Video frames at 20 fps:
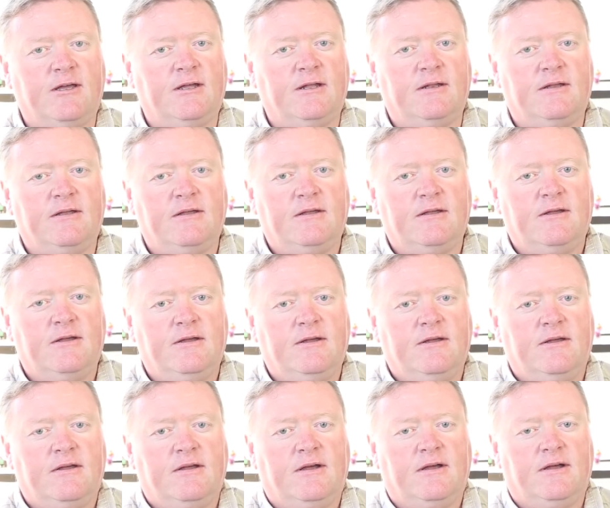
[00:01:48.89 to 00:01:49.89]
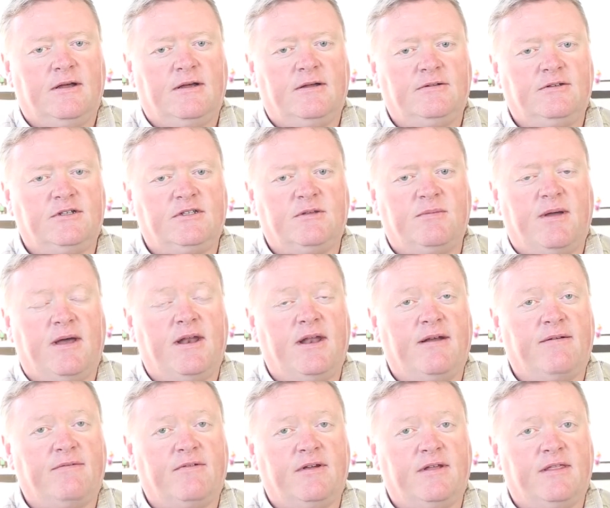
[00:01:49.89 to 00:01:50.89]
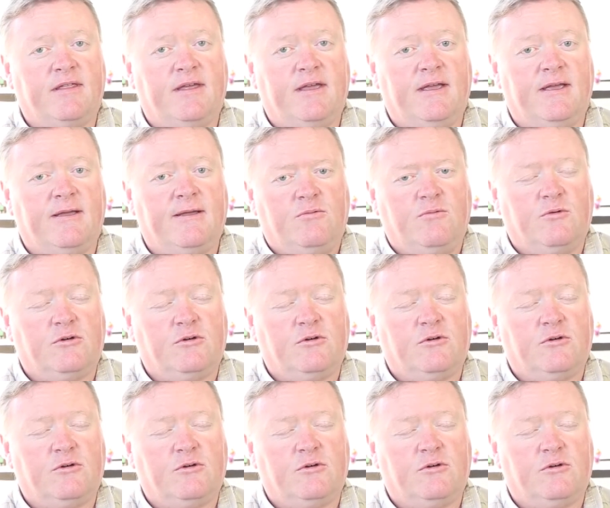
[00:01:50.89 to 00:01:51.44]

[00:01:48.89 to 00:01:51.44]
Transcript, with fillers: at uh, just about everything.